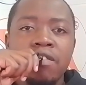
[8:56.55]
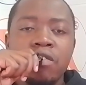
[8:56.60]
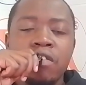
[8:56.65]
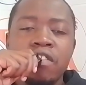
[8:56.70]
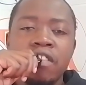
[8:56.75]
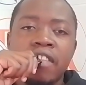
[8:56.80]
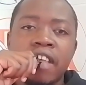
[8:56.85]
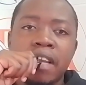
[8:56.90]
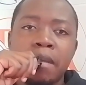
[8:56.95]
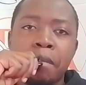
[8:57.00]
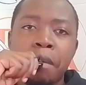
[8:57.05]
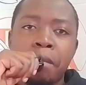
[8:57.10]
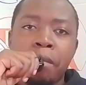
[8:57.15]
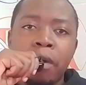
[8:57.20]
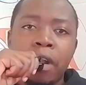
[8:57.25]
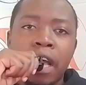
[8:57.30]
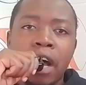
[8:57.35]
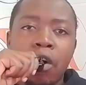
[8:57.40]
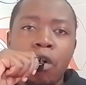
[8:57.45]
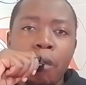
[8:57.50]
You see that
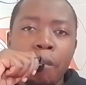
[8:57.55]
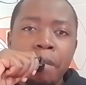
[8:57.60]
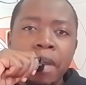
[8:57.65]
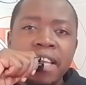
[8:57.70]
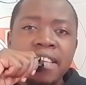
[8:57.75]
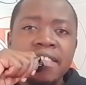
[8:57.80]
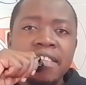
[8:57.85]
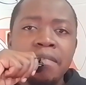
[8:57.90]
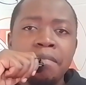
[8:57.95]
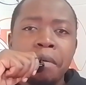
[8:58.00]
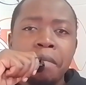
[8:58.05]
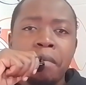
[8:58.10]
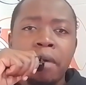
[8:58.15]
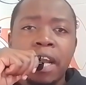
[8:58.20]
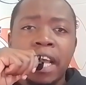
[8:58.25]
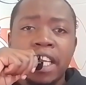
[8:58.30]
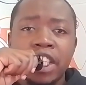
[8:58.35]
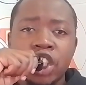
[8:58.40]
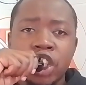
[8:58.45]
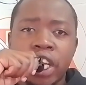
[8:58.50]
people are commenting,
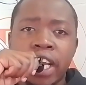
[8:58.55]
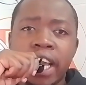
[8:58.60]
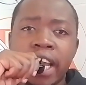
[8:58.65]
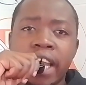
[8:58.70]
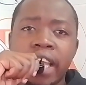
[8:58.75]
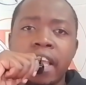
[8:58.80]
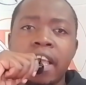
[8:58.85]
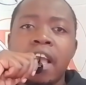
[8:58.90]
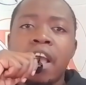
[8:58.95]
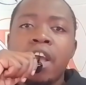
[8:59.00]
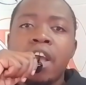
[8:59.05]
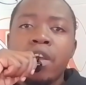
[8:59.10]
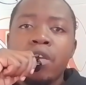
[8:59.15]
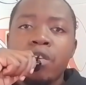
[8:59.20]
people are sharing.